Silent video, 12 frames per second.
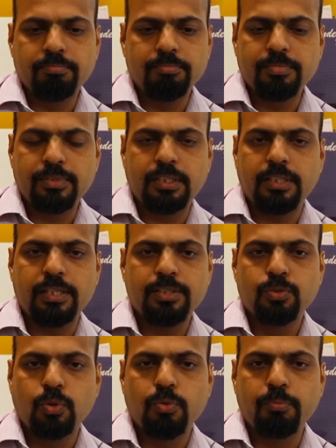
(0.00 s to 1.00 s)
there's
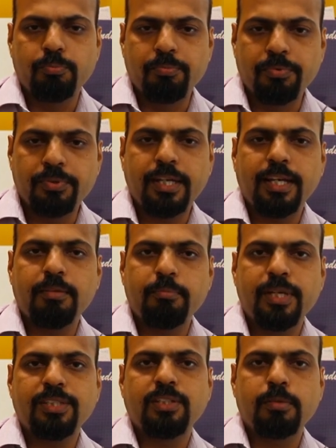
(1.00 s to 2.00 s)
no real
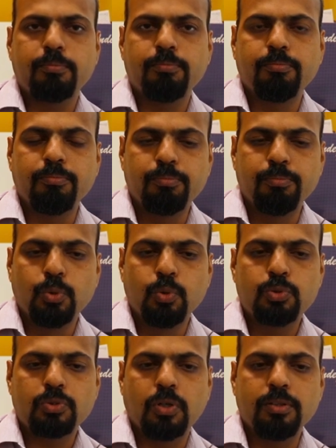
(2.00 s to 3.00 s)
major
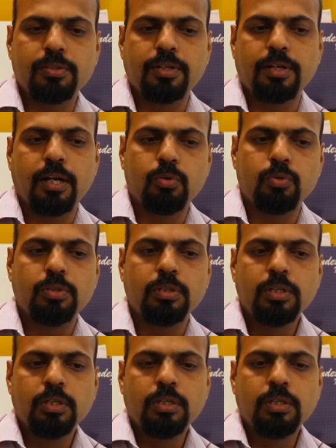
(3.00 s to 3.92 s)
boost on ground